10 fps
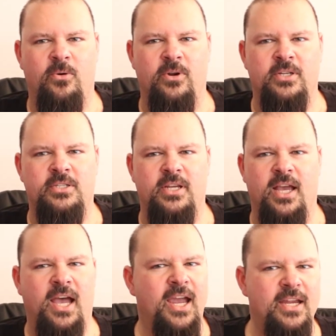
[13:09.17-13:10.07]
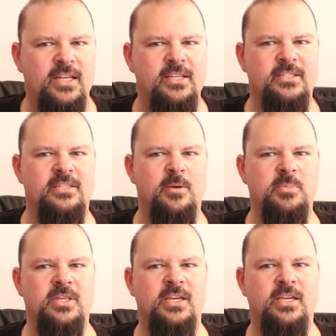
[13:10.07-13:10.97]
or is she hiding
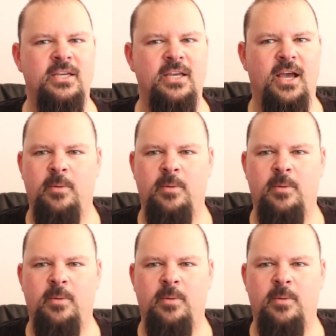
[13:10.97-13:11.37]
something?